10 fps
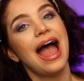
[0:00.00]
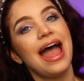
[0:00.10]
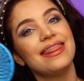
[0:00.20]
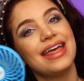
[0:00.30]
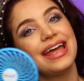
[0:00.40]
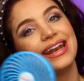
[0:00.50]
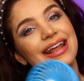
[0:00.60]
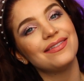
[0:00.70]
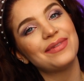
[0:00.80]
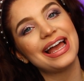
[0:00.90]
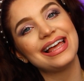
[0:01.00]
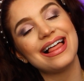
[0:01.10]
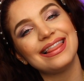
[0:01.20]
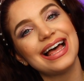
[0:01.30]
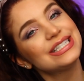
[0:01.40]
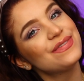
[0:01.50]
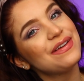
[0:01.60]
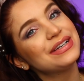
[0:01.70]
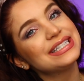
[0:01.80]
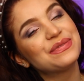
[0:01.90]
And then my last
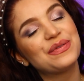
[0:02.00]
favorites